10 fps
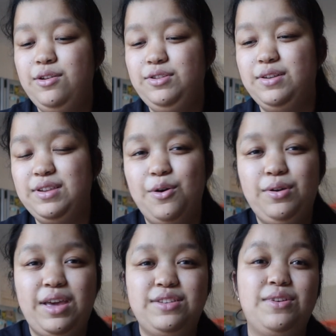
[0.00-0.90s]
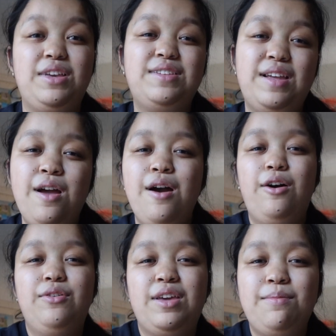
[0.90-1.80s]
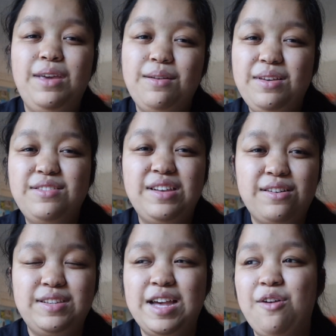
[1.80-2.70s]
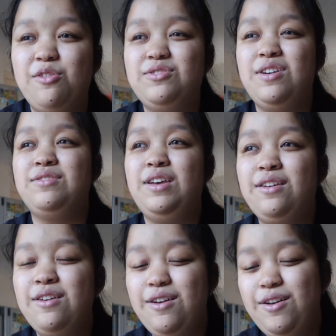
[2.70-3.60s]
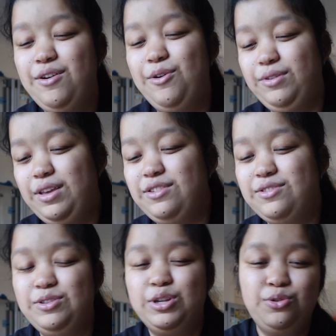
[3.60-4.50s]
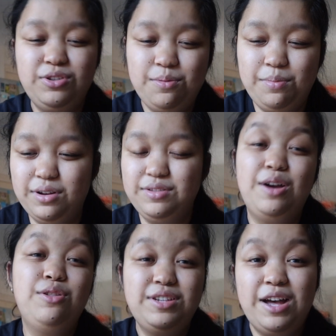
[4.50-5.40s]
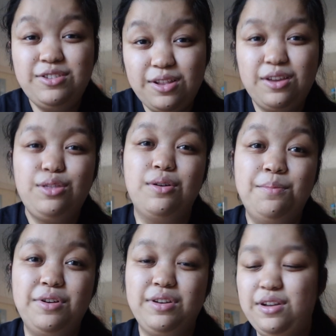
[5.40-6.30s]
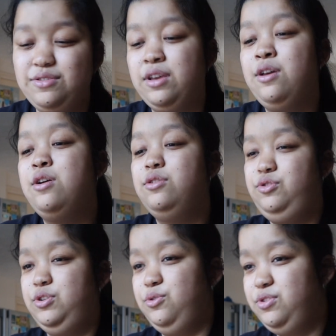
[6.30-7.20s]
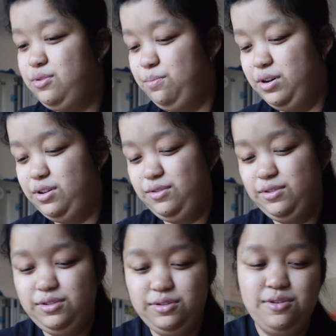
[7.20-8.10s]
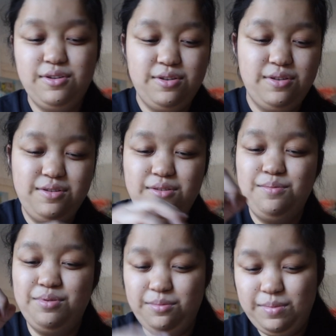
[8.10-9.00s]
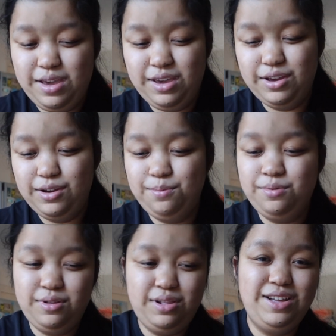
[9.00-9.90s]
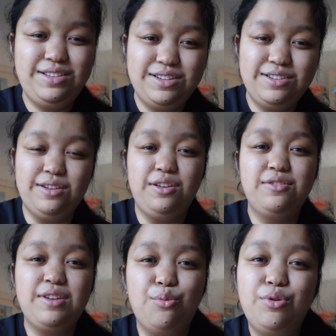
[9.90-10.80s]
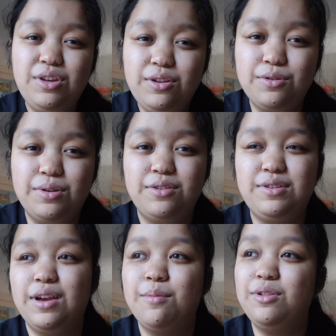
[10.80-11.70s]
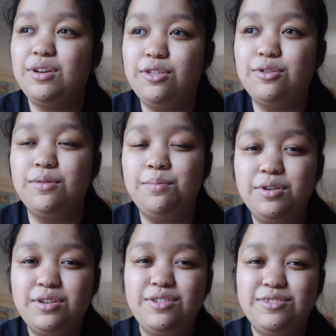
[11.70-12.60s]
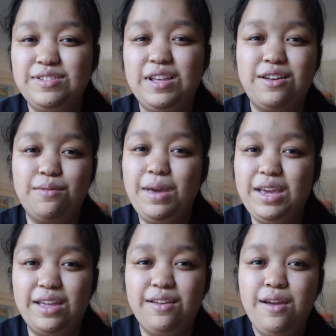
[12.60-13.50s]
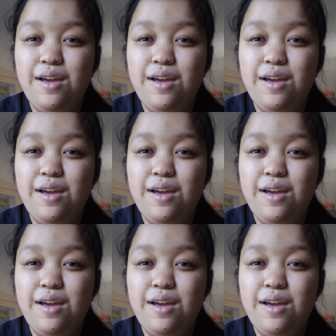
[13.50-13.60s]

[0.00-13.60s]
So I was like, okay. So he said, okay, make me a zinger tower. So I was like, okay, so toast the buns. I was looking through the book, and I was like, toast the buns, put mayo, put lettuce. And he was like, what are you doing? I was like, I'm looking through the book to see how to make it.